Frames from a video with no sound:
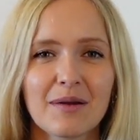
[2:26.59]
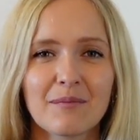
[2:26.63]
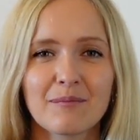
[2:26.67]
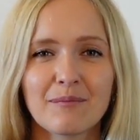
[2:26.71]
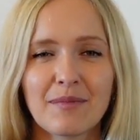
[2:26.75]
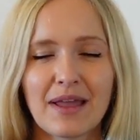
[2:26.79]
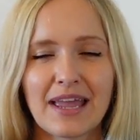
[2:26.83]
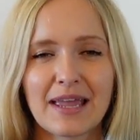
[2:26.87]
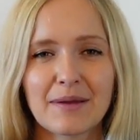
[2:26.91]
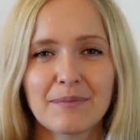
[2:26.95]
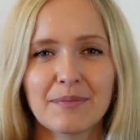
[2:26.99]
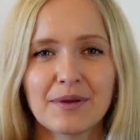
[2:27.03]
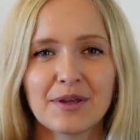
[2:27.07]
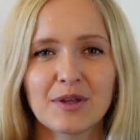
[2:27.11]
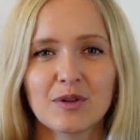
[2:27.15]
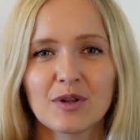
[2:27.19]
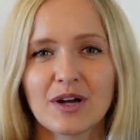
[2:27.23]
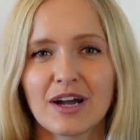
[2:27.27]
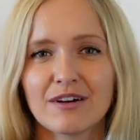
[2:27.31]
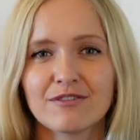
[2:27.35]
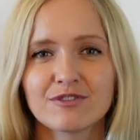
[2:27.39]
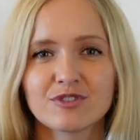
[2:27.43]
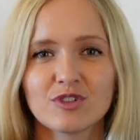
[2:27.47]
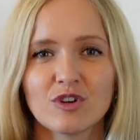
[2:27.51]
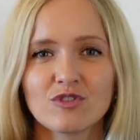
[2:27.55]
Maybe you'll
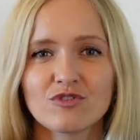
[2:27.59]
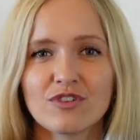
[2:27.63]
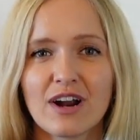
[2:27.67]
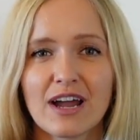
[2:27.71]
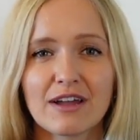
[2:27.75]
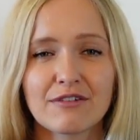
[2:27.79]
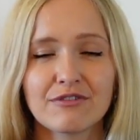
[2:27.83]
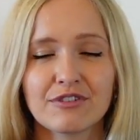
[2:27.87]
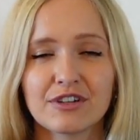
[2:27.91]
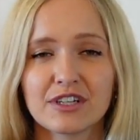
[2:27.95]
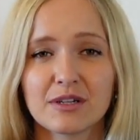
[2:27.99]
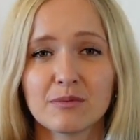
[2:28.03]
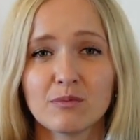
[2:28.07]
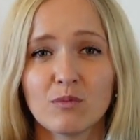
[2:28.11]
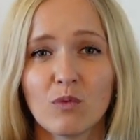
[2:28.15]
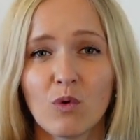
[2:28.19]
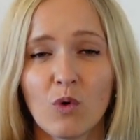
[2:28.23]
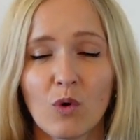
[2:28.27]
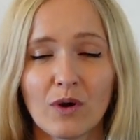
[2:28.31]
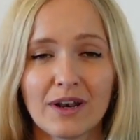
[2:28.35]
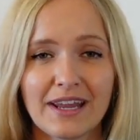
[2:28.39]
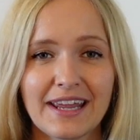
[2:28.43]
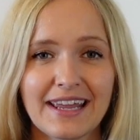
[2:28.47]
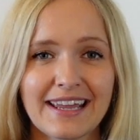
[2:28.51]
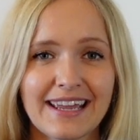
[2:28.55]
have to arrive in the
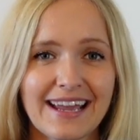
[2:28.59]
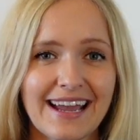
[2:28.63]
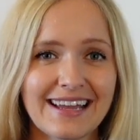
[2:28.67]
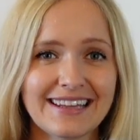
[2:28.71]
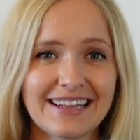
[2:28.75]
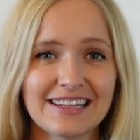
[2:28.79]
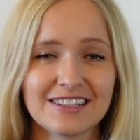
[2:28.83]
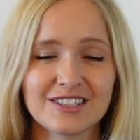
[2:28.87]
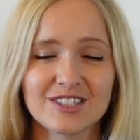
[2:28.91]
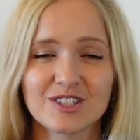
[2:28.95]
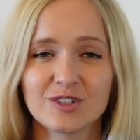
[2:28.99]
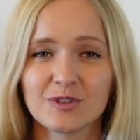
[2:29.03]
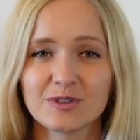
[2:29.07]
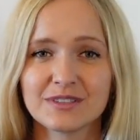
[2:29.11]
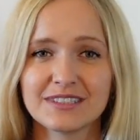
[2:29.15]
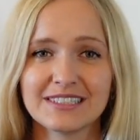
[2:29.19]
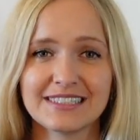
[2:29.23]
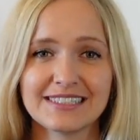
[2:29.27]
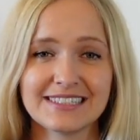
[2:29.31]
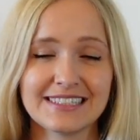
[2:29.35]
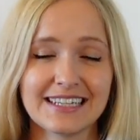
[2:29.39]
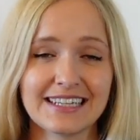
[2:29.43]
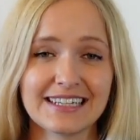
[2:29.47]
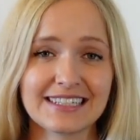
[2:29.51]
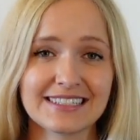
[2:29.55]
morning and then sort
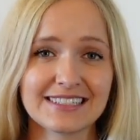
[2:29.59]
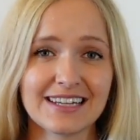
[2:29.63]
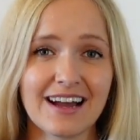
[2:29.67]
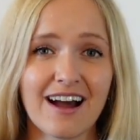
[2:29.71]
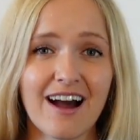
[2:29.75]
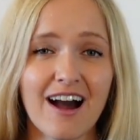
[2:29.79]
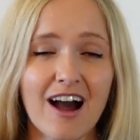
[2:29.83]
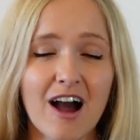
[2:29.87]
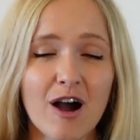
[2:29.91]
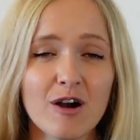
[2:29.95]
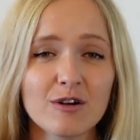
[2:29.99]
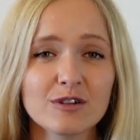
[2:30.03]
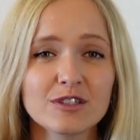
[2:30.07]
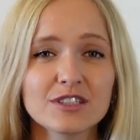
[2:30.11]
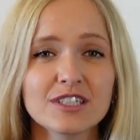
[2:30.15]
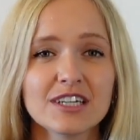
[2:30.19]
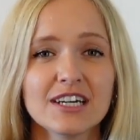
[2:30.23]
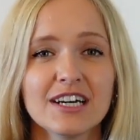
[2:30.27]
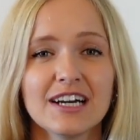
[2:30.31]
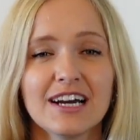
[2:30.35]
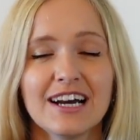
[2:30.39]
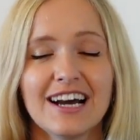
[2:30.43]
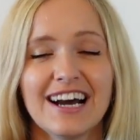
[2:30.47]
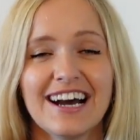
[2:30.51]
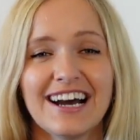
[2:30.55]
these things out
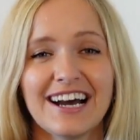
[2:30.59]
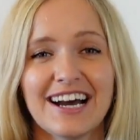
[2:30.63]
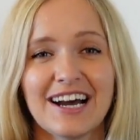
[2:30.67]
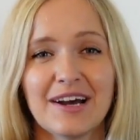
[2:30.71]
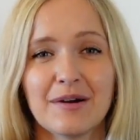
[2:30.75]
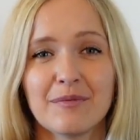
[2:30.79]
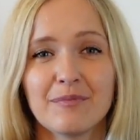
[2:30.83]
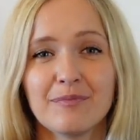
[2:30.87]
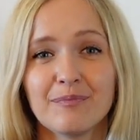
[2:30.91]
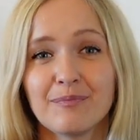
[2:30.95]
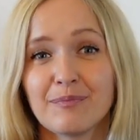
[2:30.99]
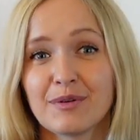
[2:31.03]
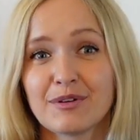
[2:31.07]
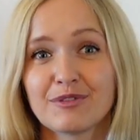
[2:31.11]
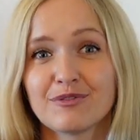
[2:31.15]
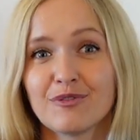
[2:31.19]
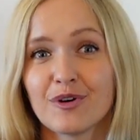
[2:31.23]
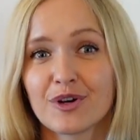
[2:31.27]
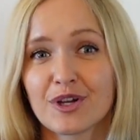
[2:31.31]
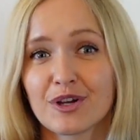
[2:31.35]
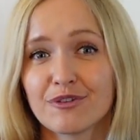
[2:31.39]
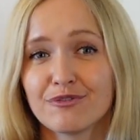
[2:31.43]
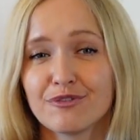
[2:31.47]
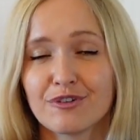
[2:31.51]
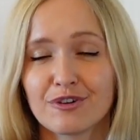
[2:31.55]

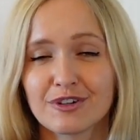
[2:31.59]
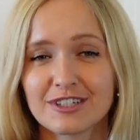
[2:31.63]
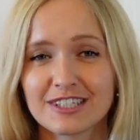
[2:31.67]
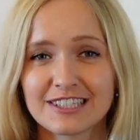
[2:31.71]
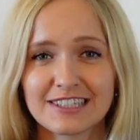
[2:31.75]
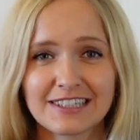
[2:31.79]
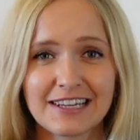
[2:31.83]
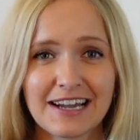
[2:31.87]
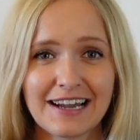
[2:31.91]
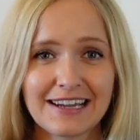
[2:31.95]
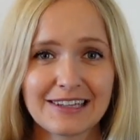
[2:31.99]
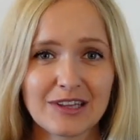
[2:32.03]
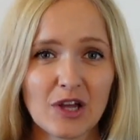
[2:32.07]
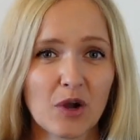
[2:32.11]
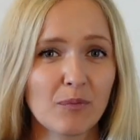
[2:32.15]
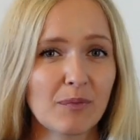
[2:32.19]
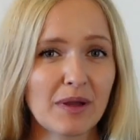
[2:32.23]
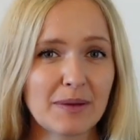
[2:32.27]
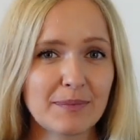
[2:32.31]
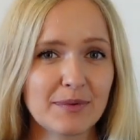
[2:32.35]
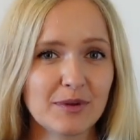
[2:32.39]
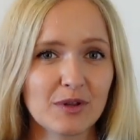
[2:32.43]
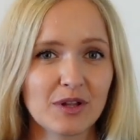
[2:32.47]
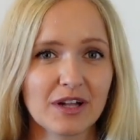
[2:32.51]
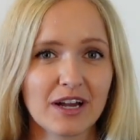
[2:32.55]
before your first night, or
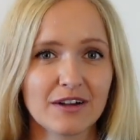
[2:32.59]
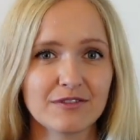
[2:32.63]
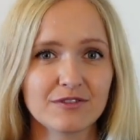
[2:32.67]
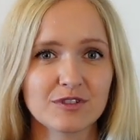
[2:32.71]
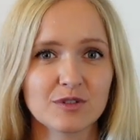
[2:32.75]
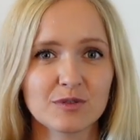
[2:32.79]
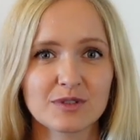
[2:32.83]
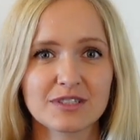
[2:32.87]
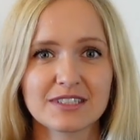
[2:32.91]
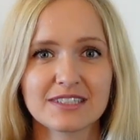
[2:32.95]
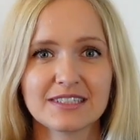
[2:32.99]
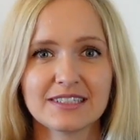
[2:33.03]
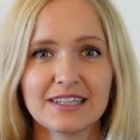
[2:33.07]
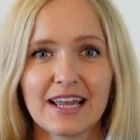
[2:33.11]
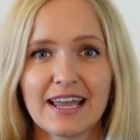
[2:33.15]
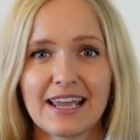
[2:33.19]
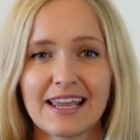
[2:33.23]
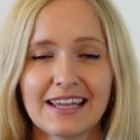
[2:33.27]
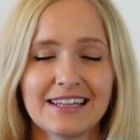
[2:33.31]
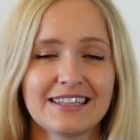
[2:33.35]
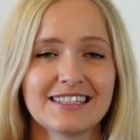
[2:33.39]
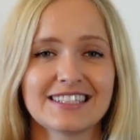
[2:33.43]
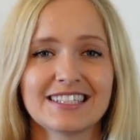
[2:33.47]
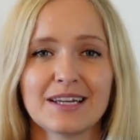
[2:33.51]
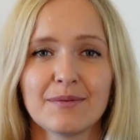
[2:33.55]
maybe you'll have to stay
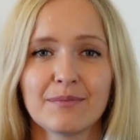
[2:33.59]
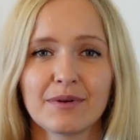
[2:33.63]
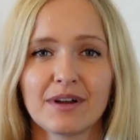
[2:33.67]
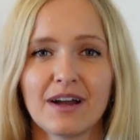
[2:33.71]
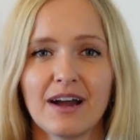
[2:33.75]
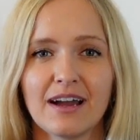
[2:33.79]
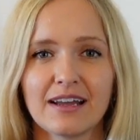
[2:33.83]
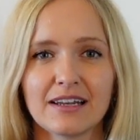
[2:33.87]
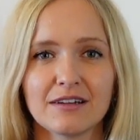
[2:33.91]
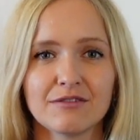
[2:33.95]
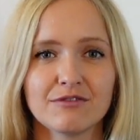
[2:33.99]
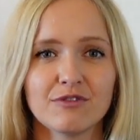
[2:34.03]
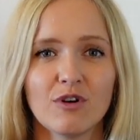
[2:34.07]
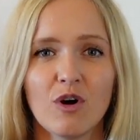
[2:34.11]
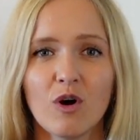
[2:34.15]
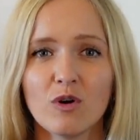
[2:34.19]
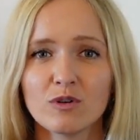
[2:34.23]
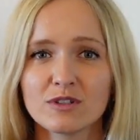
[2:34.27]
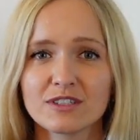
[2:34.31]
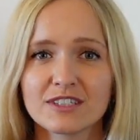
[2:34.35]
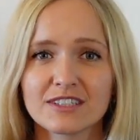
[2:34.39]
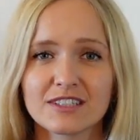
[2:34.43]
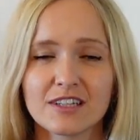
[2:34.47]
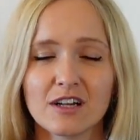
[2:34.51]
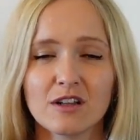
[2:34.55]
in some kind of
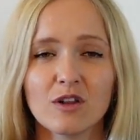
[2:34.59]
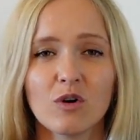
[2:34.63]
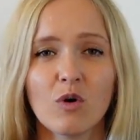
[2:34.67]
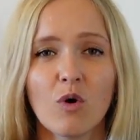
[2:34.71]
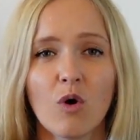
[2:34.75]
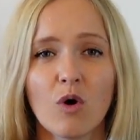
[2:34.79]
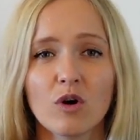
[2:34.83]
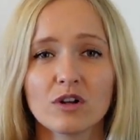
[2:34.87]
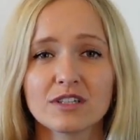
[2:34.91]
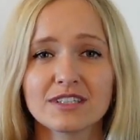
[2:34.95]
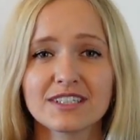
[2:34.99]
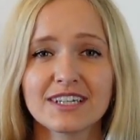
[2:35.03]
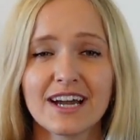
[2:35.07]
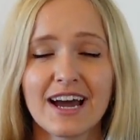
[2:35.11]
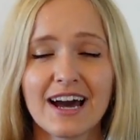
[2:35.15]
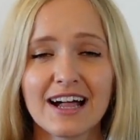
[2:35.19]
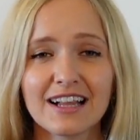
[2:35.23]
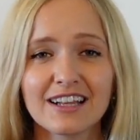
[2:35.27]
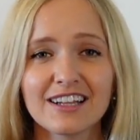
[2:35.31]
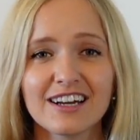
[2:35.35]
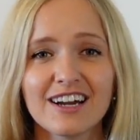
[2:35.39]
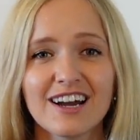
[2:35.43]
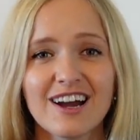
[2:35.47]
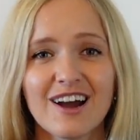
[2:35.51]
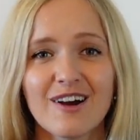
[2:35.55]
hostel or
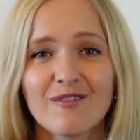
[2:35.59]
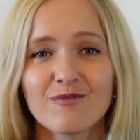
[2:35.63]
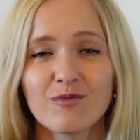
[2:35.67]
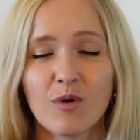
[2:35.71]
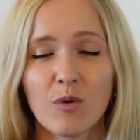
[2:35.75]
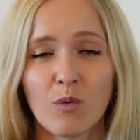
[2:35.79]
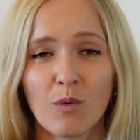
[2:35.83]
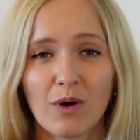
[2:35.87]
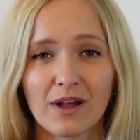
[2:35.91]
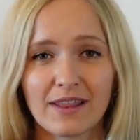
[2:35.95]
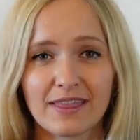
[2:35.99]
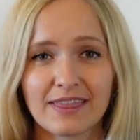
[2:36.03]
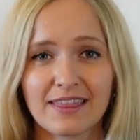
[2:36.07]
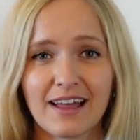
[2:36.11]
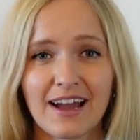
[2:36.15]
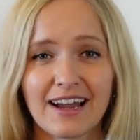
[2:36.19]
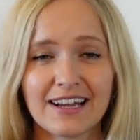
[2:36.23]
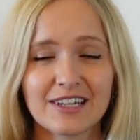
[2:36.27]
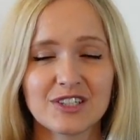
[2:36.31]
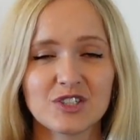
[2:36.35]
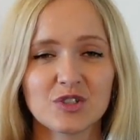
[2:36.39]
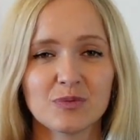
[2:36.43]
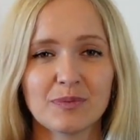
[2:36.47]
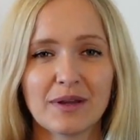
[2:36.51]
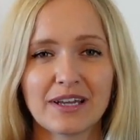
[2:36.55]
hotel for one
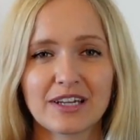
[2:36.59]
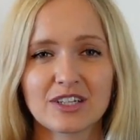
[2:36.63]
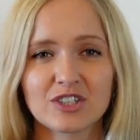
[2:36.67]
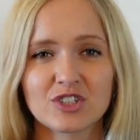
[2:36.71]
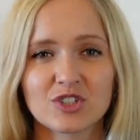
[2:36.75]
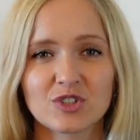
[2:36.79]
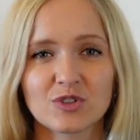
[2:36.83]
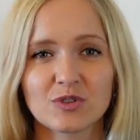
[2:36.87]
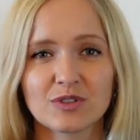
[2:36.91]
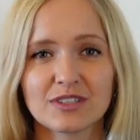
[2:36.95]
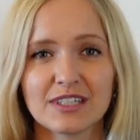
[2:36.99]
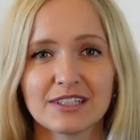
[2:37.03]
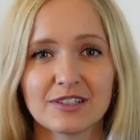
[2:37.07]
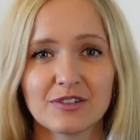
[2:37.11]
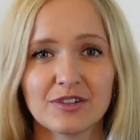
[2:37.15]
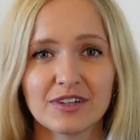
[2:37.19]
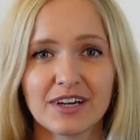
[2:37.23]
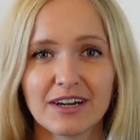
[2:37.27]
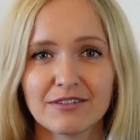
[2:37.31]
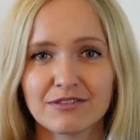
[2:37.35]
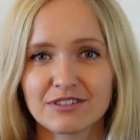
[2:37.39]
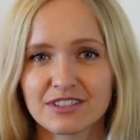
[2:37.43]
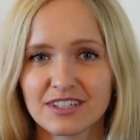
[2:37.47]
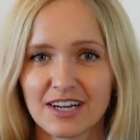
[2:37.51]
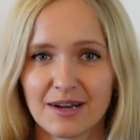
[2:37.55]
night to make sure that you
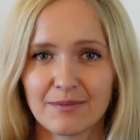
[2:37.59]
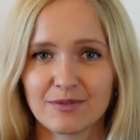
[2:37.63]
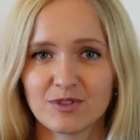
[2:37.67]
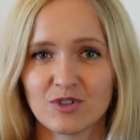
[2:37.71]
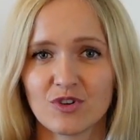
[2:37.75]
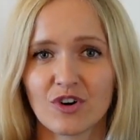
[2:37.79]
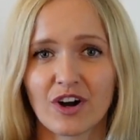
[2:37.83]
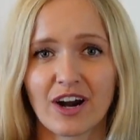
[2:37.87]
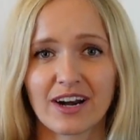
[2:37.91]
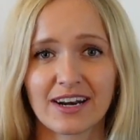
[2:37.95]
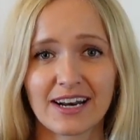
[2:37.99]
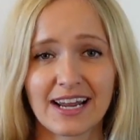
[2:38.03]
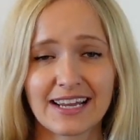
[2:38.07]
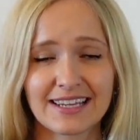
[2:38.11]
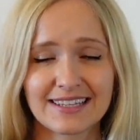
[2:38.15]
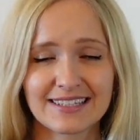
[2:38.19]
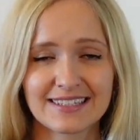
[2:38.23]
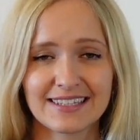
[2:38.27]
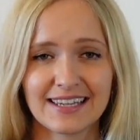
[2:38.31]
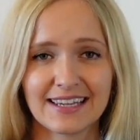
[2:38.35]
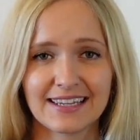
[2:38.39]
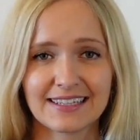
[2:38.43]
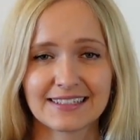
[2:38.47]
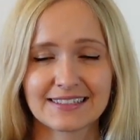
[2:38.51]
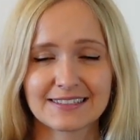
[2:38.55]
have time to organize
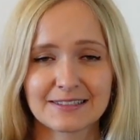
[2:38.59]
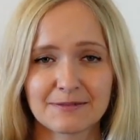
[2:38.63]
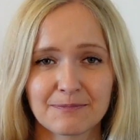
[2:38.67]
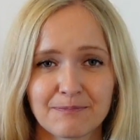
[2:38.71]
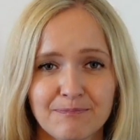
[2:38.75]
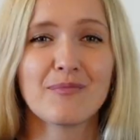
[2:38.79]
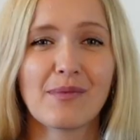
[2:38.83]
things.